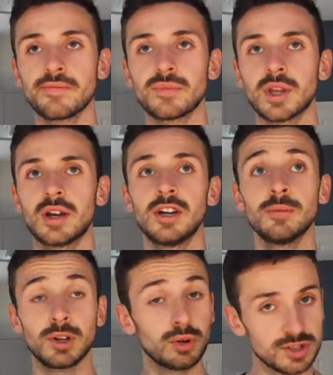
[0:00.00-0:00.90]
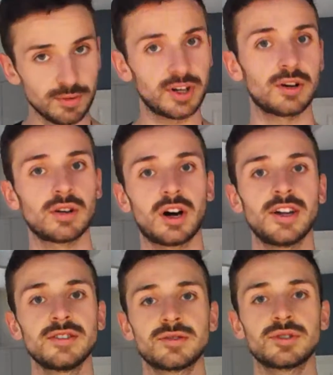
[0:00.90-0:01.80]
But you can also read it
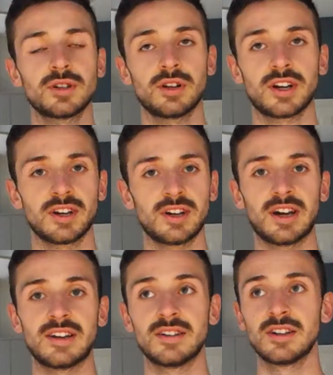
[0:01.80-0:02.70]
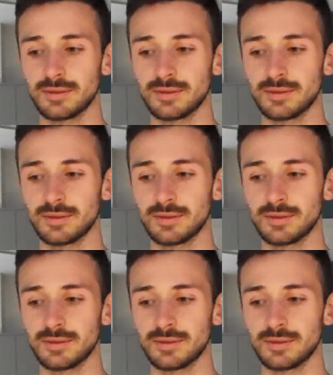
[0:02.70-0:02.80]
online. It's also like an